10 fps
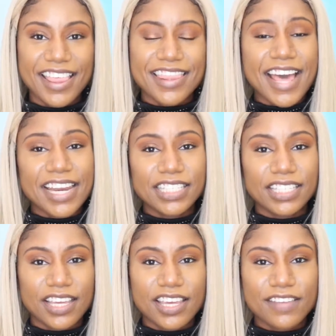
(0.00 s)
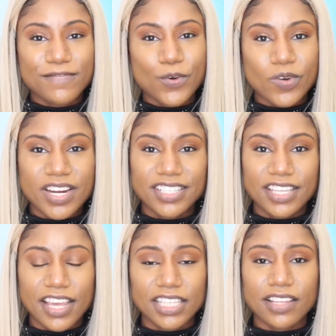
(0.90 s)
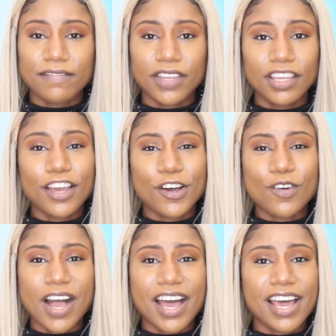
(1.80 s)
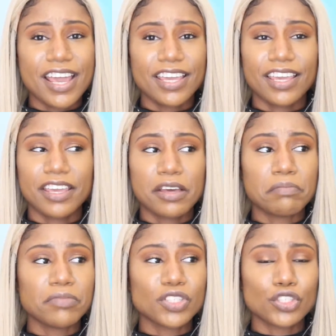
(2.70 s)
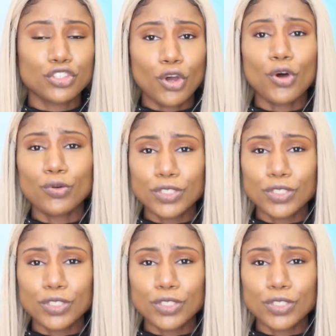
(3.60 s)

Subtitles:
That is it for today's video. I am so